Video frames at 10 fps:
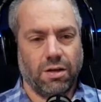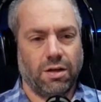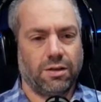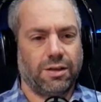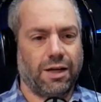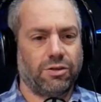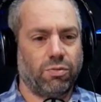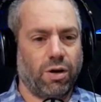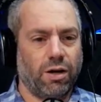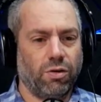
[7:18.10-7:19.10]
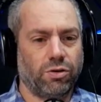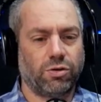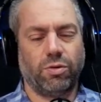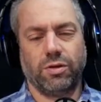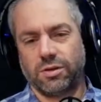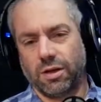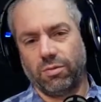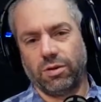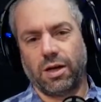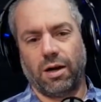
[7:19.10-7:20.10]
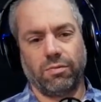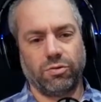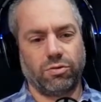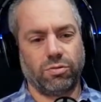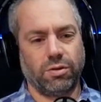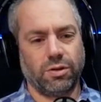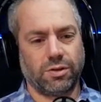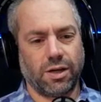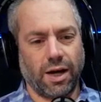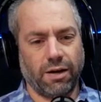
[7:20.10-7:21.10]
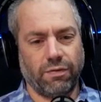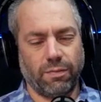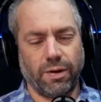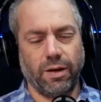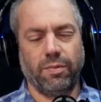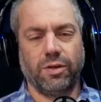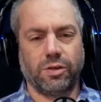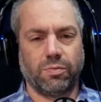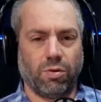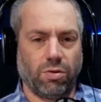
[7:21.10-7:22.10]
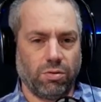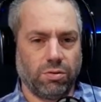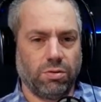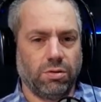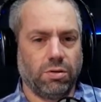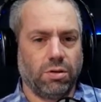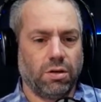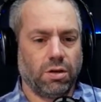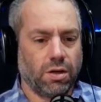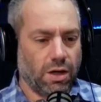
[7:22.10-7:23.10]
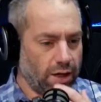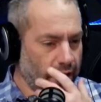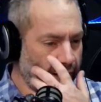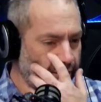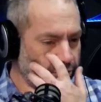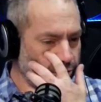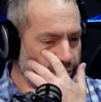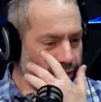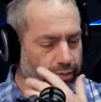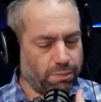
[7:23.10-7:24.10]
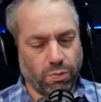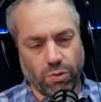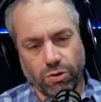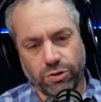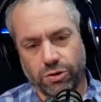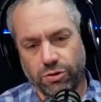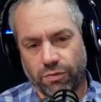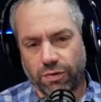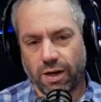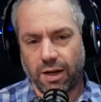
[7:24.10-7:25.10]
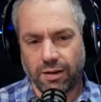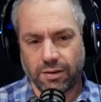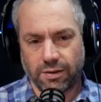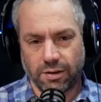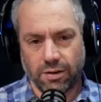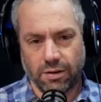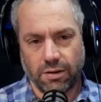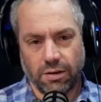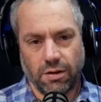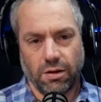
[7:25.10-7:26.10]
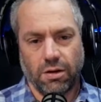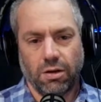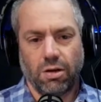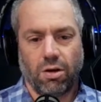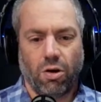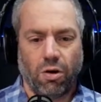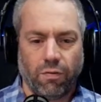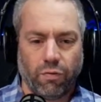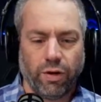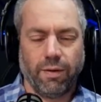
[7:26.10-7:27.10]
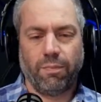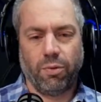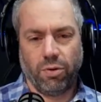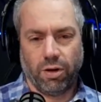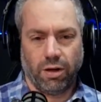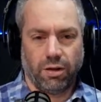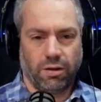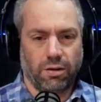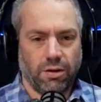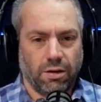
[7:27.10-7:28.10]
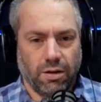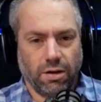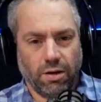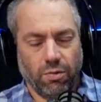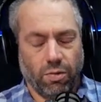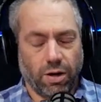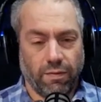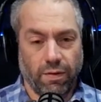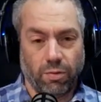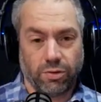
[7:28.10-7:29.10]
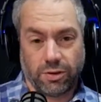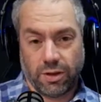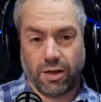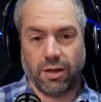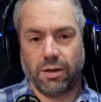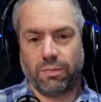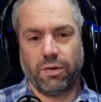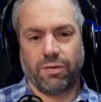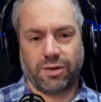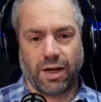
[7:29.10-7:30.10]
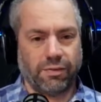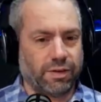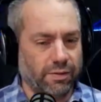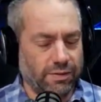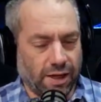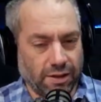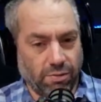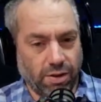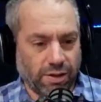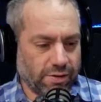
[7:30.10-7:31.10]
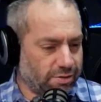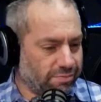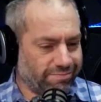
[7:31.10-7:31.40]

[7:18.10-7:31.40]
That's why also when someone comes to this life, a baby is born, has to be a process of cleansing, of rebooting whatever was there in the previous lifetimes. Otherwise,